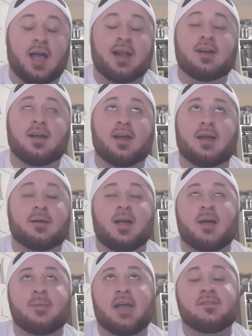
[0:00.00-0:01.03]

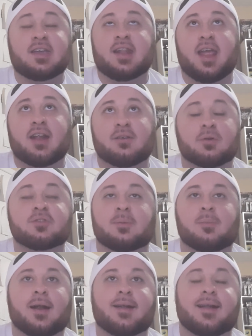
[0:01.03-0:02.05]
I'm having an
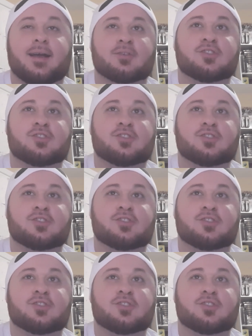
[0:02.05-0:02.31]
aneurysm right now.